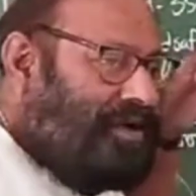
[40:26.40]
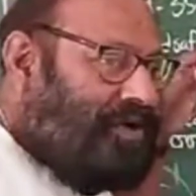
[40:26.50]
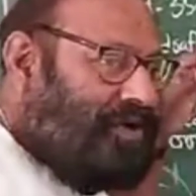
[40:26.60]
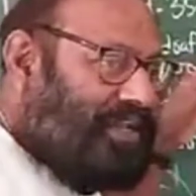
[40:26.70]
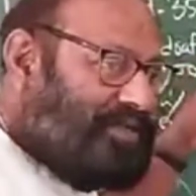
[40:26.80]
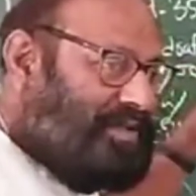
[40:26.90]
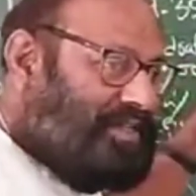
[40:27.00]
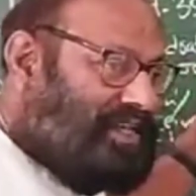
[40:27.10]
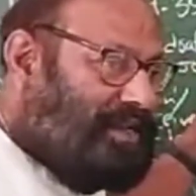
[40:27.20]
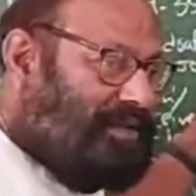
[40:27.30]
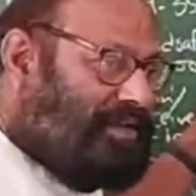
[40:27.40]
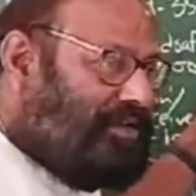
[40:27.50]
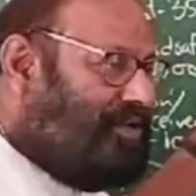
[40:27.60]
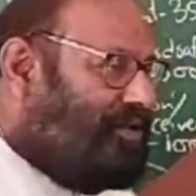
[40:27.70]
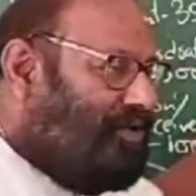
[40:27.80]
sales credit,
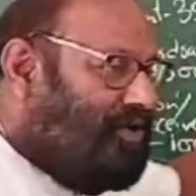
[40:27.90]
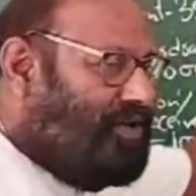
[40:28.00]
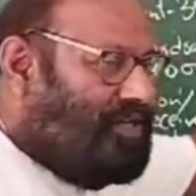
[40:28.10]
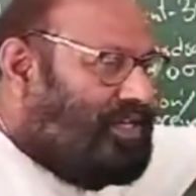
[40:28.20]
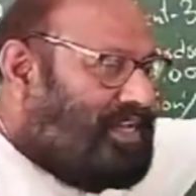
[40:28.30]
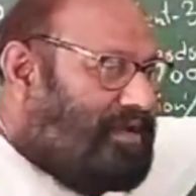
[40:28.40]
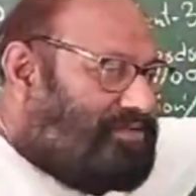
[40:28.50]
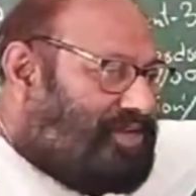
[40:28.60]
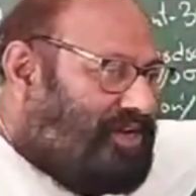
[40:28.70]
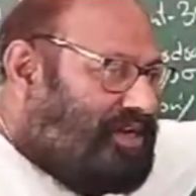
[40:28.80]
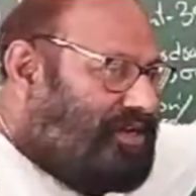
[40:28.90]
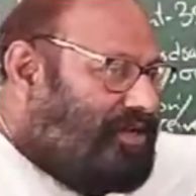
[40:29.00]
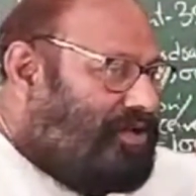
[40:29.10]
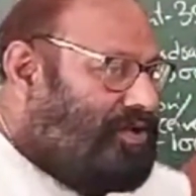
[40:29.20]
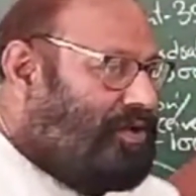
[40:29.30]
all expense debit,
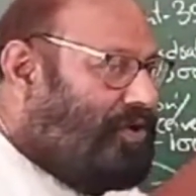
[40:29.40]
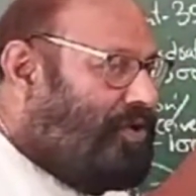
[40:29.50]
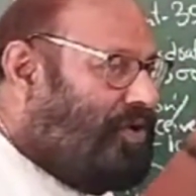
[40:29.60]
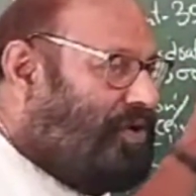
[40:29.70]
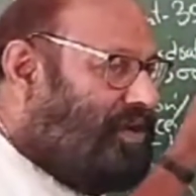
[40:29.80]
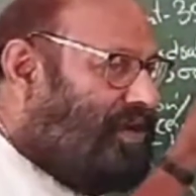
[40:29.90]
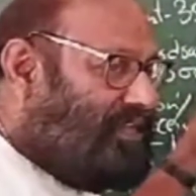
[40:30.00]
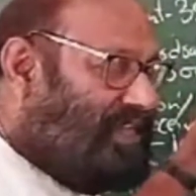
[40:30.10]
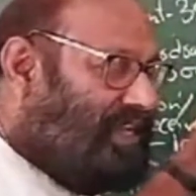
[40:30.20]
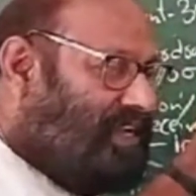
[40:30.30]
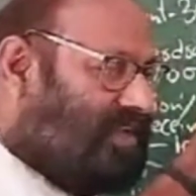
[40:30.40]
all incomes credit,